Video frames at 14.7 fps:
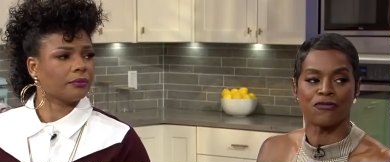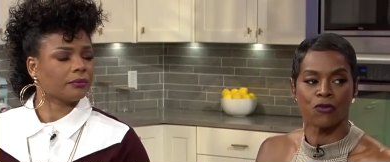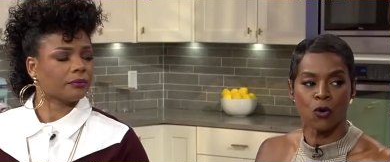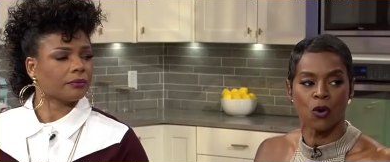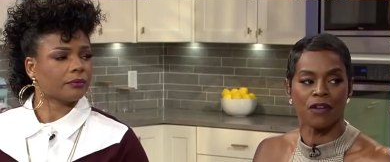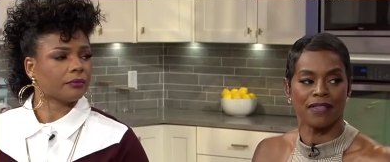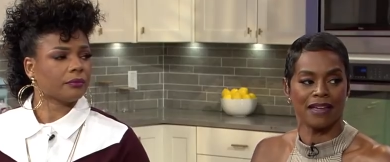
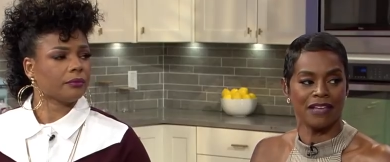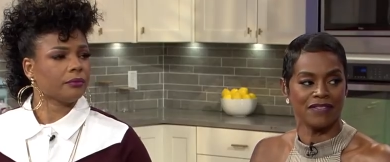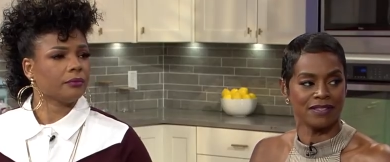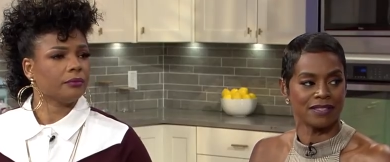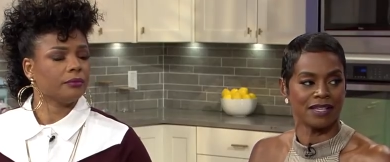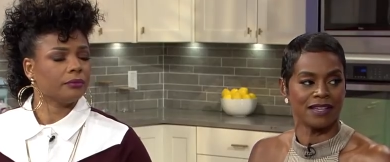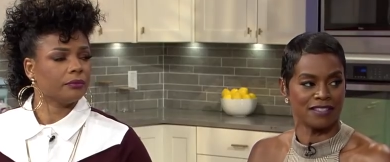Speaker 1: before they
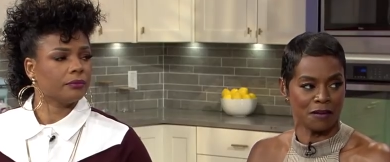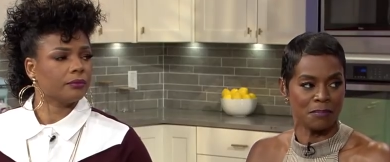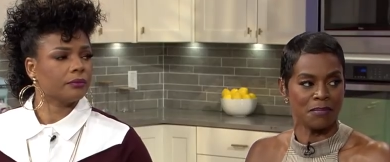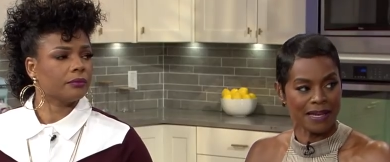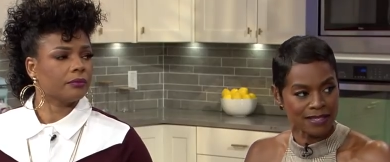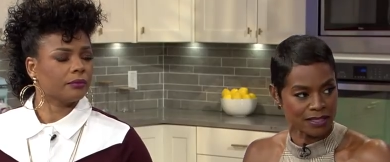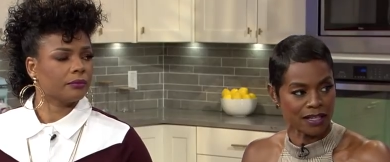even said
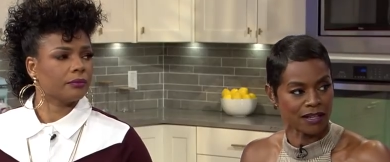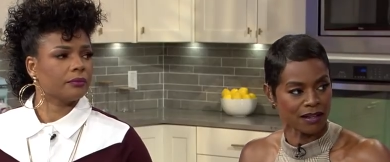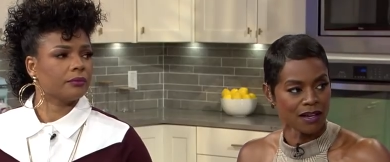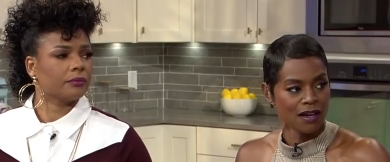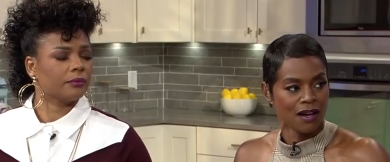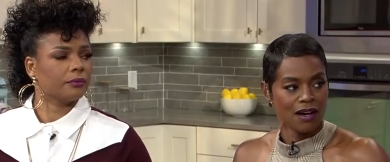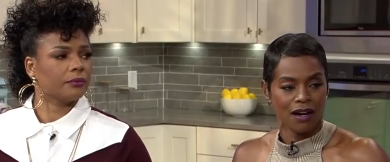domestic, mm
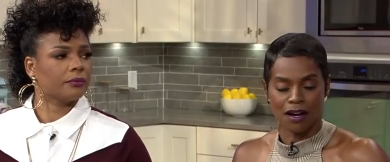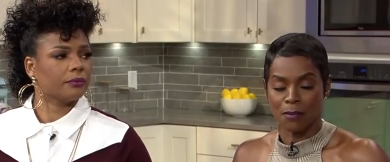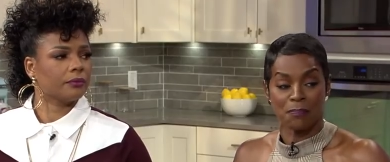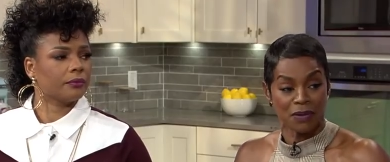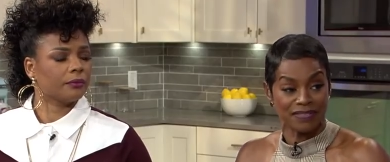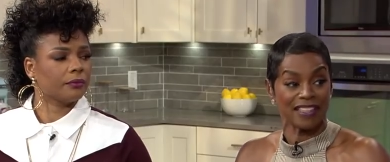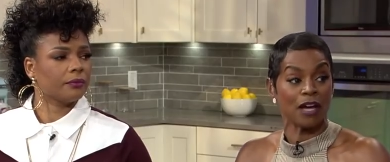-hmm. uh,
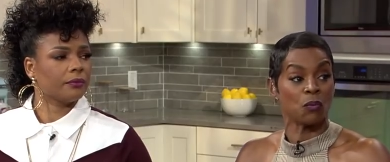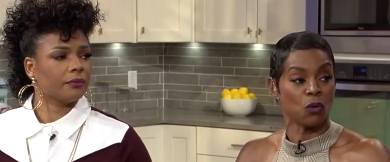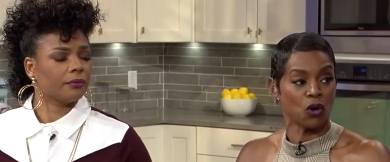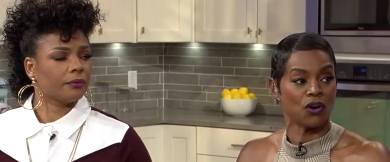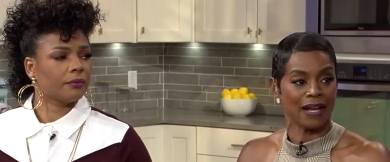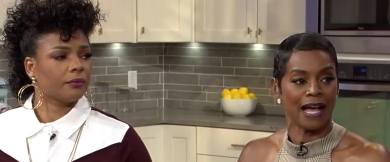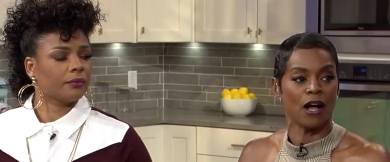mm-hmm. put that word